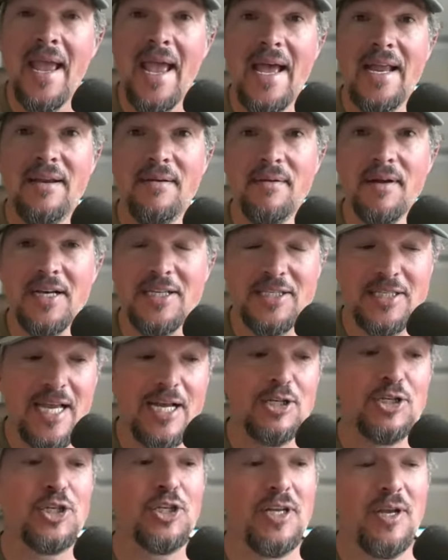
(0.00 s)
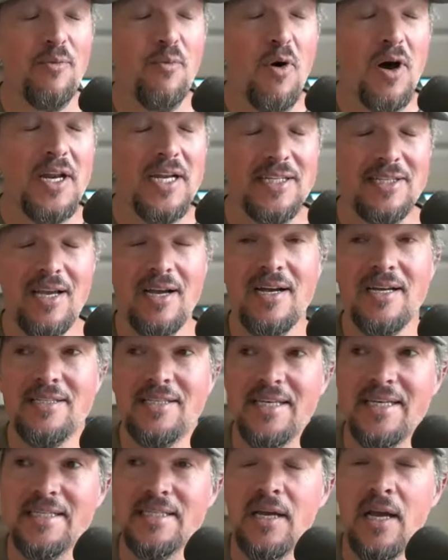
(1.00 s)
And essentially, what it does
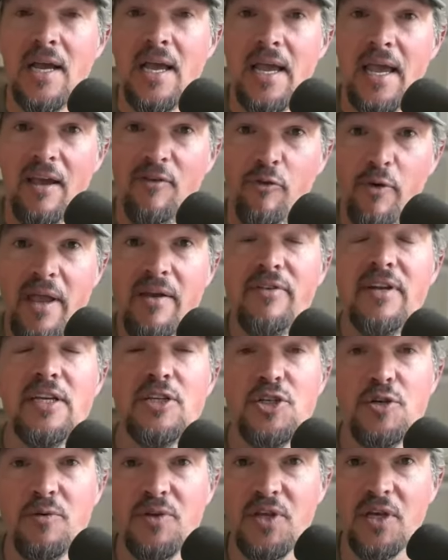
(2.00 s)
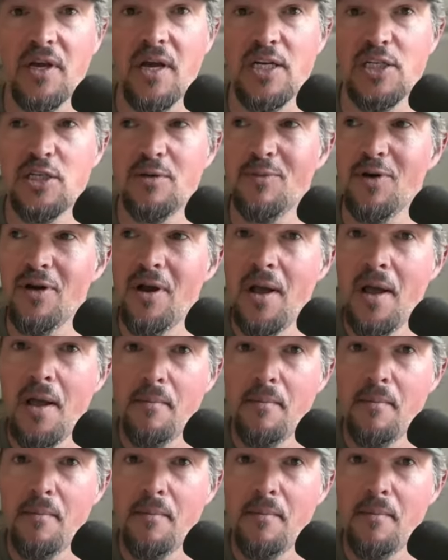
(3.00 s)
is if we have an issue with the customer,